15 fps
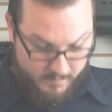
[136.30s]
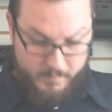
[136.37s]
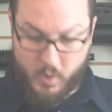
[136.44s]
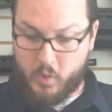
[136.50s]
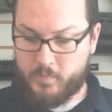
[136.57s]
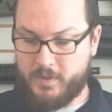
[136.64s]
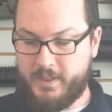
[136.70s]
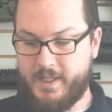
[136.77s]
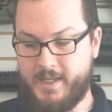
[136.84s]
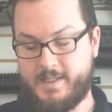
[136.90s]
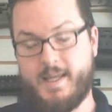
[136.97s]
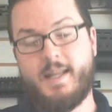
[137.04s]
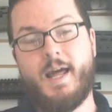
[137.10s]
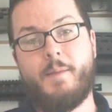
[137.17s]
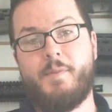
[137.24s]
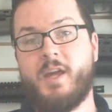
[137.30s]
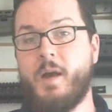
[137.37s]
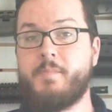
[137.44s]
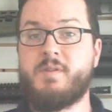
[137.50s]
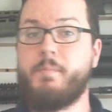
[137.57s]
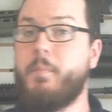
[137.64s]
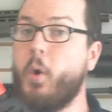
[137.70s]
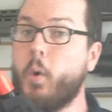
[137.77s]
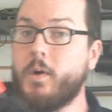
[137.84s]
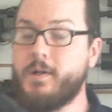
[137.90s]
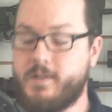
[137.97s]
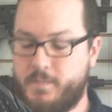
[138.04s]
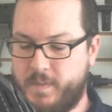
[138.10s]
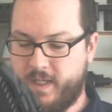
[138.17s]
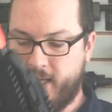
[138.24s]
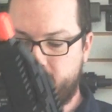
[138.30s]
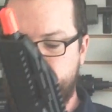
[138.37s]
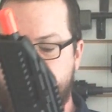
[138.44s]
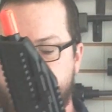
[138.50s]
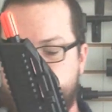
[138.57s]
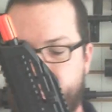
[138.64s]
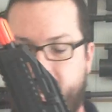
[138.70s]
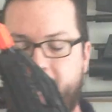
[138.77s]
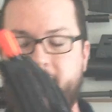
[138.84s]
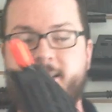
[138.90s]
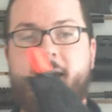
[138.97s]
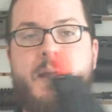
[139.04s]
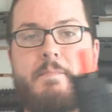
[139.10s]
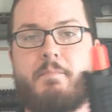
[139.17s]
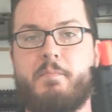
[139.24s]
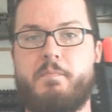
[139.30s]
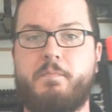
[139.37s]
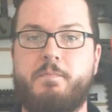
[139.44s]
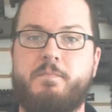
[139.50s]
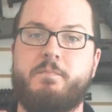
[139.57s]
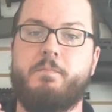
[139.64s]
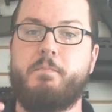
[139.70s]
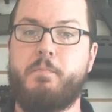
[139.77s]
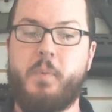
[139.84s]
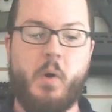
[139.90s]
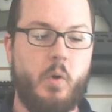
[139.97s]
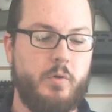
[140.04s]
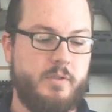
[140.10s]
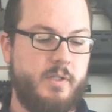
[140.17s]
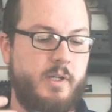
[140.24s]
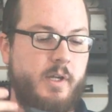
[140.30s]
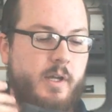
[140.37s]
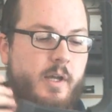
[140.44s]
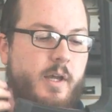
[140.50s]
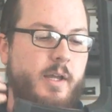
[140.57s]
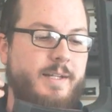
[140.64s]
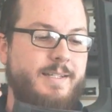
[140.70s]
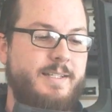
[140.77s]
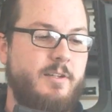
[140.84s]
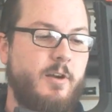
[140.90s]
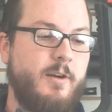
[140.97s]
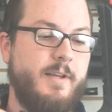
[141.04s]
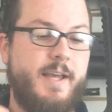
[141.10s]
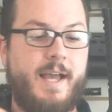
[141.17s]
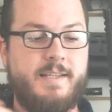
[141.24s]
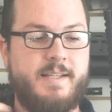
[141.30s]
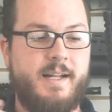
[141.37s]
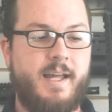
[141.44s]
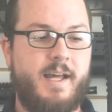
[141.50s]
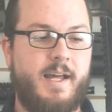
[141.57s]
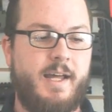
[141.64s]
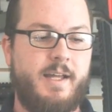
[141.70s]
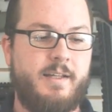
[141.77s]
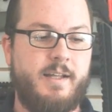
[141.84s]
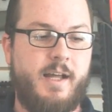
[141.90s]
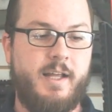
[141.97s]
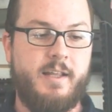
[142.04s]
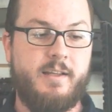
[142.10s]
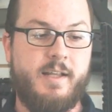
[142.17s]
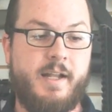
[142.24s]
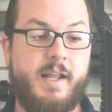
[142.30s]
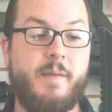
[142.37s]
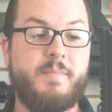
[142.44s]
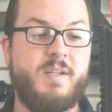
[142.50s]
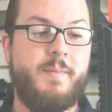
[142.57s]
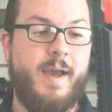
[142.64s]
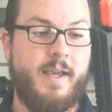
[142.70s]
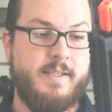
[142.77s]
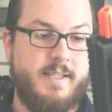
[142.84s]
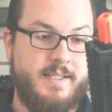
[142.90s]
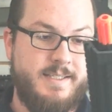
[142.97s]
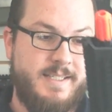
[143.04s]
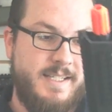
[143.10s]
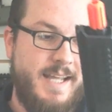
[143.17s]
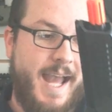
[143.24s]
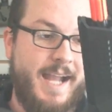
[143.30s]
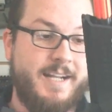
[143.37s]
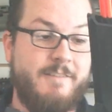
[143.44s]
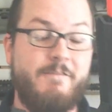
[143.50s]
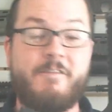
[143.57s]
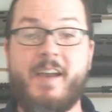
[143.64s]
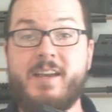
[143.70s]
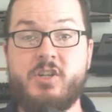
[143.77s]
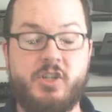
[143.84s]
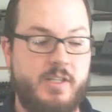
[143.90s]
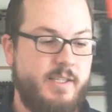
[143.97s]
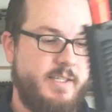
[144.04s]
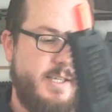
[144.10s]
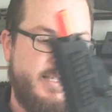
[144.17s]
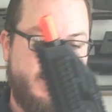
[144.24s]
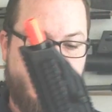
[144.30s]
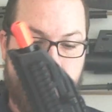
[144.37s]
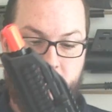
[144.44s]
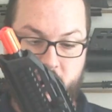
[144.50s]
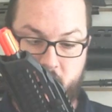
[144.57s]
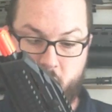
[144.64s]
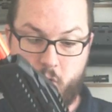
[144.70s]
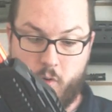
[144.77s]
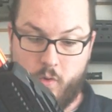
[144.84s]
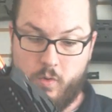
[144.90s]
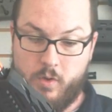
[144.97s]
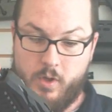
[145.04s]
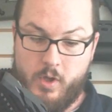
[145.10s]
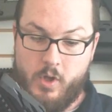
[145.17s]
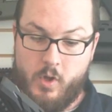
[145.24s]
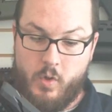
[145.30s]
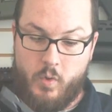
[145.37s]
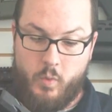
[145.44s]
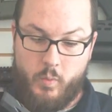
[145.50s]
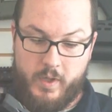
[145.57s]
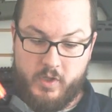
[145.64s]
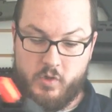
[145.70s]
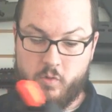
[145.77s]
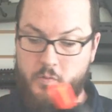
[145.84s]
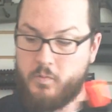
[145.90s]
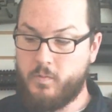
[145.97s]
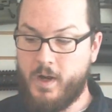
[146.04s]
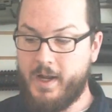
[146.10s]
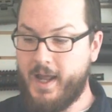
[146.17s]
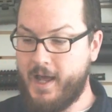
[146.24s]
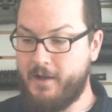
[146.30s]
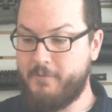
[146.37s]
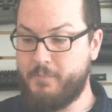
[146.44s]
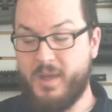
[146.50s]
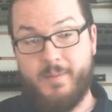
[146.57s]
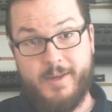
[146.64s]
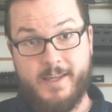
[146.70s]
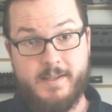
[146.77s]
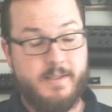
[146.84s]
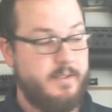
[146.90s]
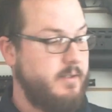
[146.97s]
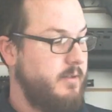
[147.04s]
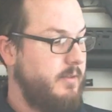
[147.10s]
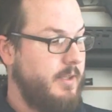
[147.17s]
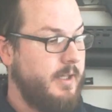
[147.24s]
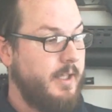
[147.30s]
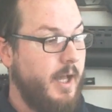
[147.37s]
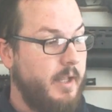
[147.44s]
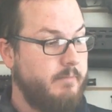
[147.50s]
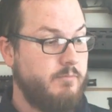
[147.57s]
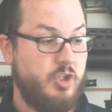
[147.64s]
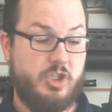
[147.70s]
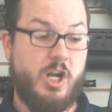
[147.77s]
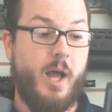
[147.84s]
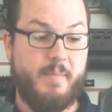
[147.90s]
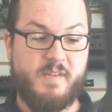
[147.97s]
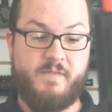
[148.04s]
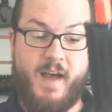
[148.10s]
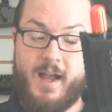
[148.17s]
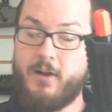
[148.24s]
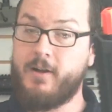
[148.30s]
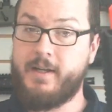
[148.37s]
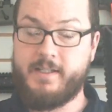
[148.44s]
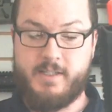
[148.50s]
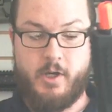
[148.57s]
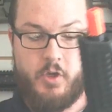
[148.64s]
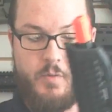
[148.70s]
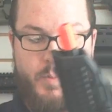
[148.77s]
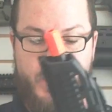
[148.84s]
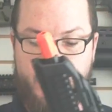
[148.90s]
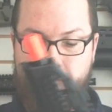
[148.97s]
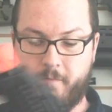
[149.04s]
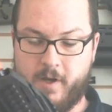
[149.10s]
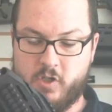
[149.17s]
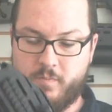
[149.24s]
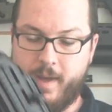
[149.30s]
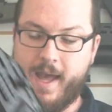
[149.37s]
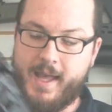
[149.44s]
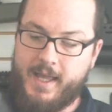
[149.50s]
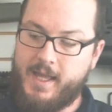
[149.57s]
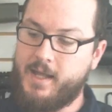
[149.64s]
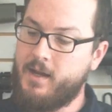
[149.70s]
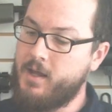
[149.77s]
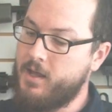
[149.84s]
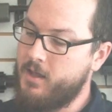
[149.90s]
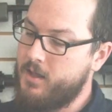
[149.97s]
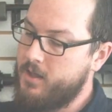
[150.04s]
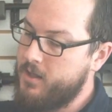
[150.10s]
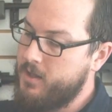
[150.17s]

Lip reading: the bolt release, and that becomes important because this has a bolt, or it has an empty magazine deactivation system. So when you run out of BBs, the gun stops firing until you put a fresh mag in,